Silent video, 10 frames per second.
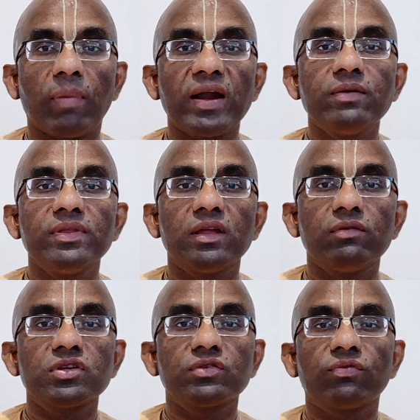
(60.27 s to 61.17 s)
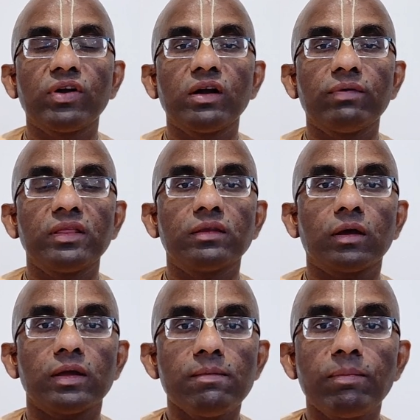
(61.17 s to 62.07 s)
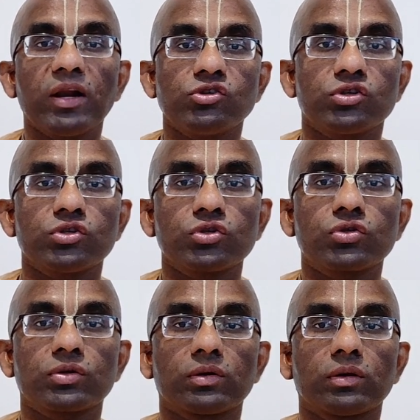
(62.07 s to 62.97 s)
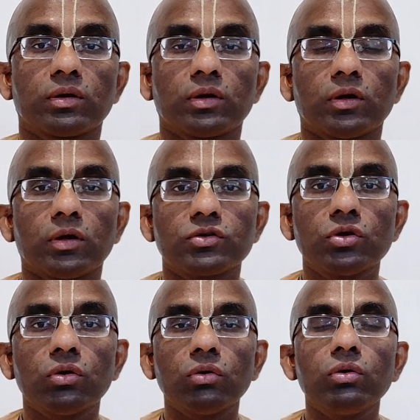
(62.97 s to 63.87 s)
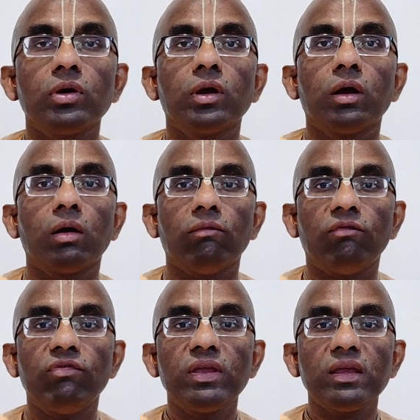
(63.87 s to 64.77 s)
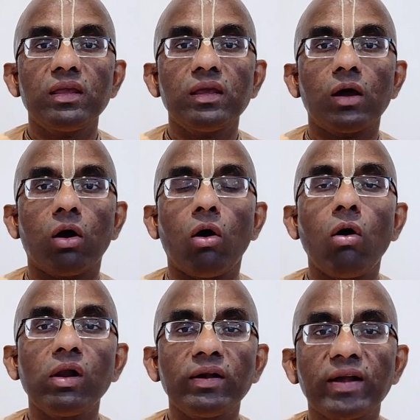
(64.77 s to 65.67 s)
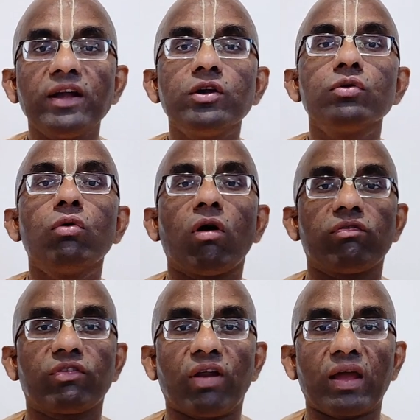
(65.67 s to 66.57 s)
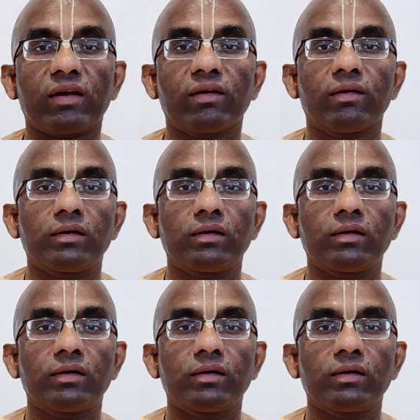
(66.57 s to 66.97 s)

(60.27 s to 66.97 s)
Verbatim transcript: the mind within, which is filled with impressions. So uh, we all tend to go off track.